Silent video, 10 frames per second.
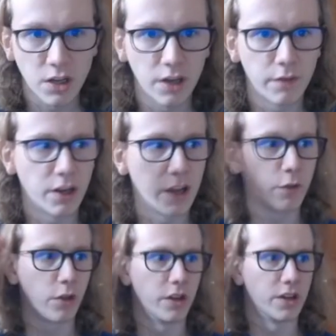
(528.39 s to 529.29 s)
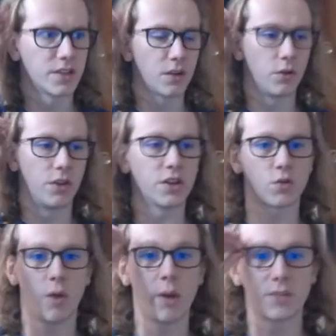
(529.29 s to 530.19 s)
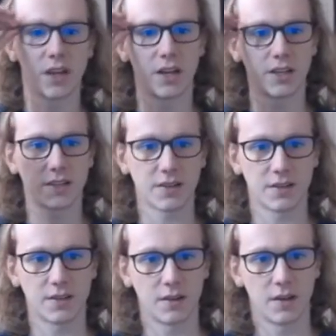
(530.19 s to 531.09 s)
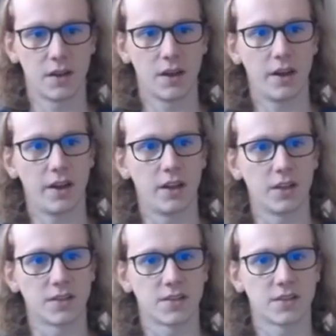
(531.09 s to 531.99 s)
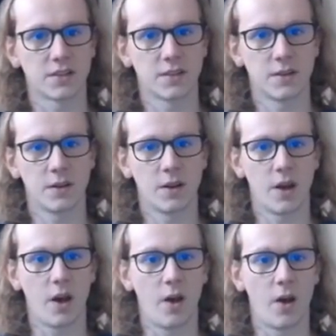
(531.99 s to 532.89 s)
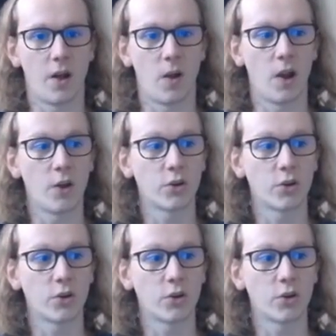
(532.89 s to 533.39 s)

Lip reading: to leave a link for this. So this website is a logo